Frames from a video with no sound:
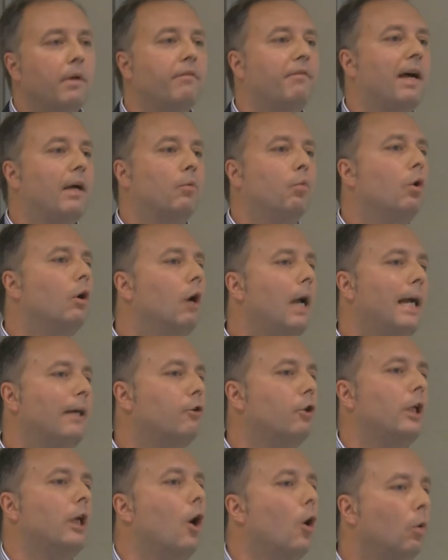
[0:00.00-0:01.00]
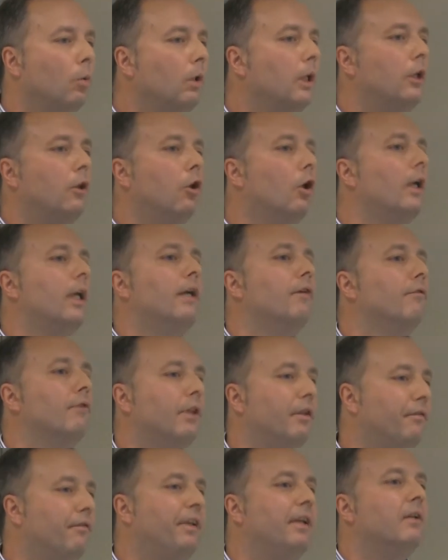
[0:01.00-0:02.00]
In fact, we're actually only looking for
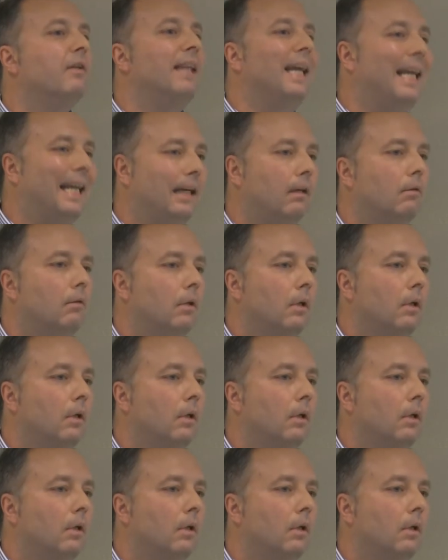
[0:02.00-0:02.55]
the field data.